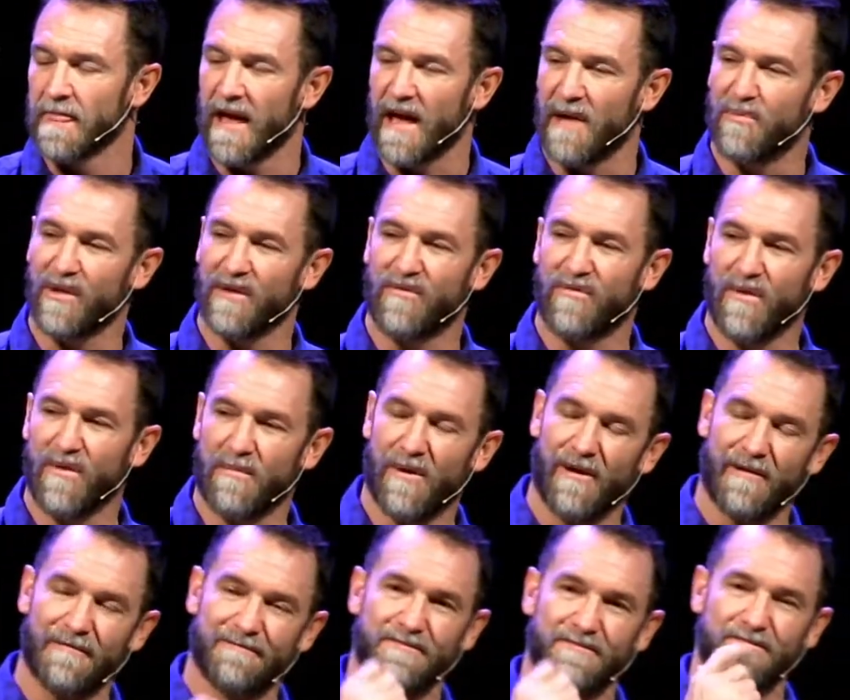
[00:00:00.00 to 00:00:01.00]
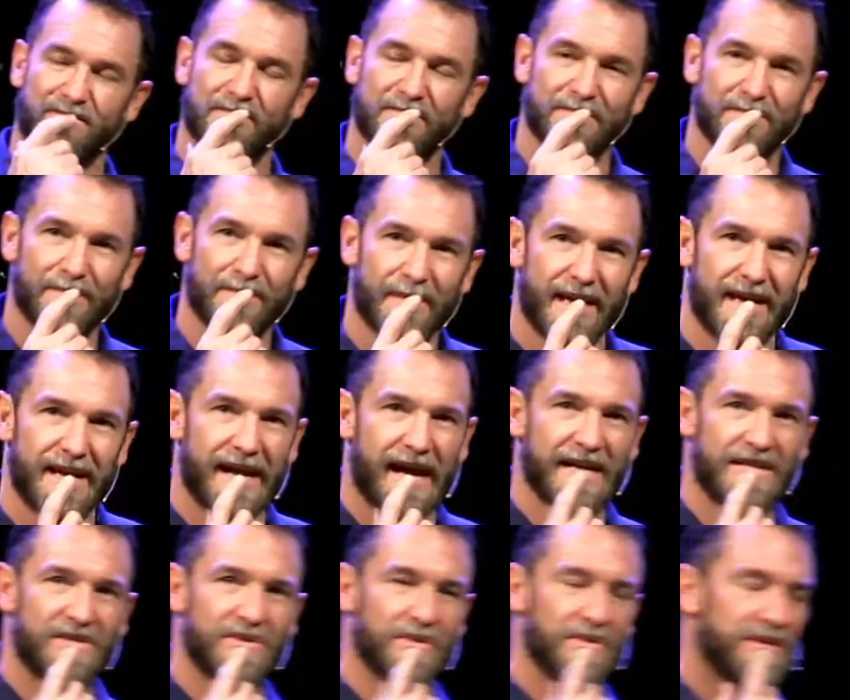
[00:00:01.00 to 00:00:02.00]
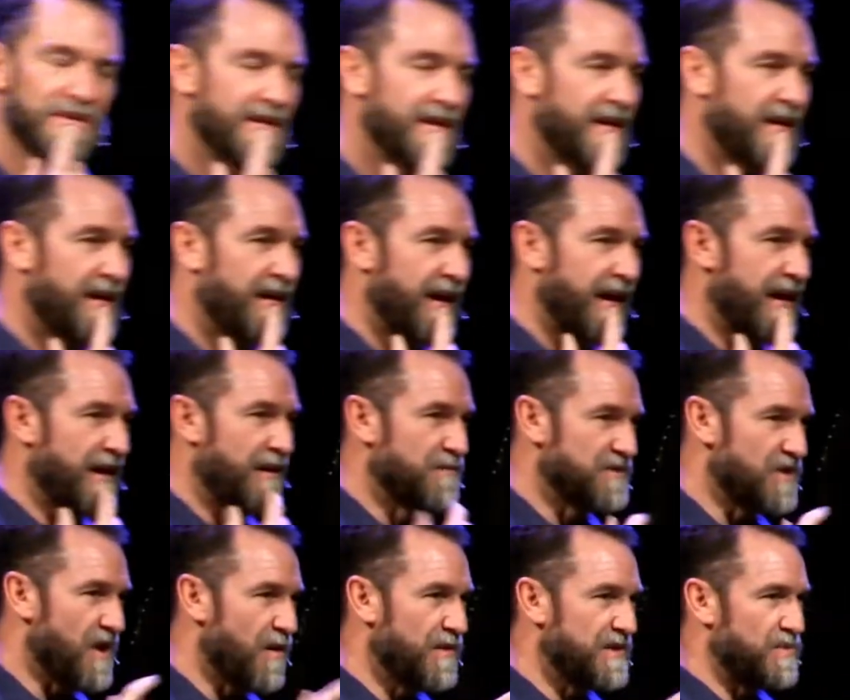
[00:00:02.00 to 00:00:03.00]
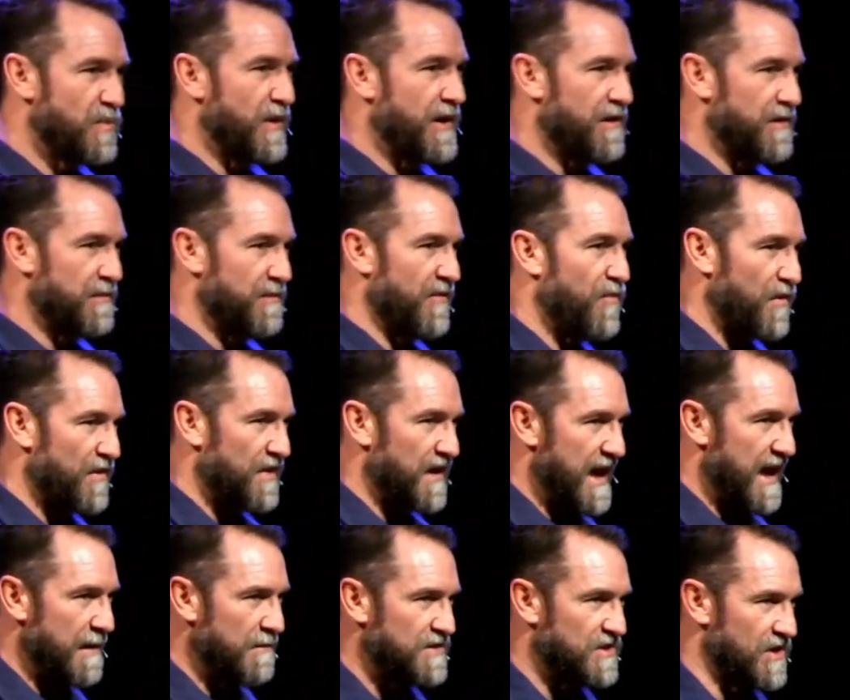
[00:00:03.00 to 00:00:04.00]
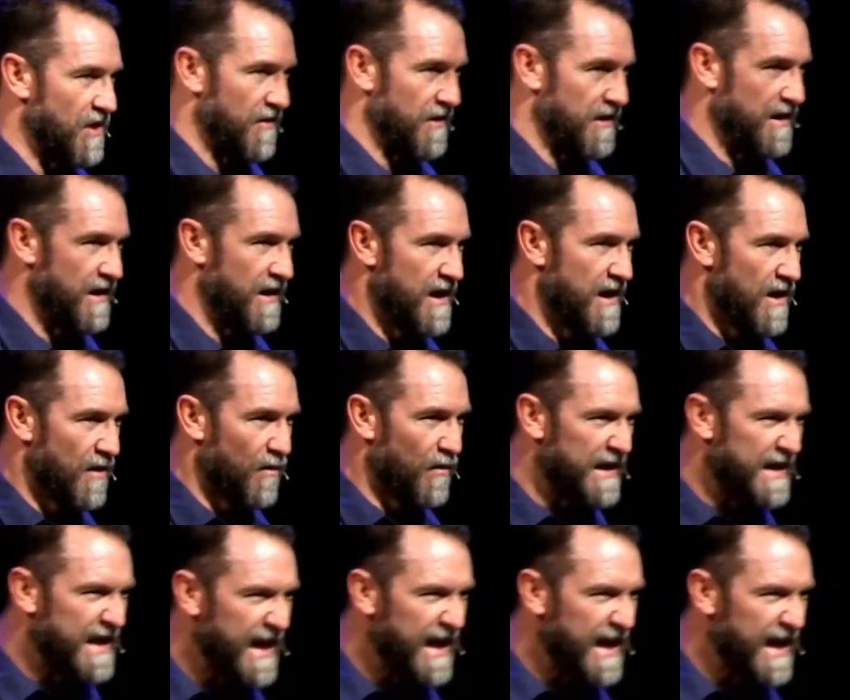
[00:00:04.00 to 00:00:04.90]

I played football in high school, and it was always weird before the game started. We'd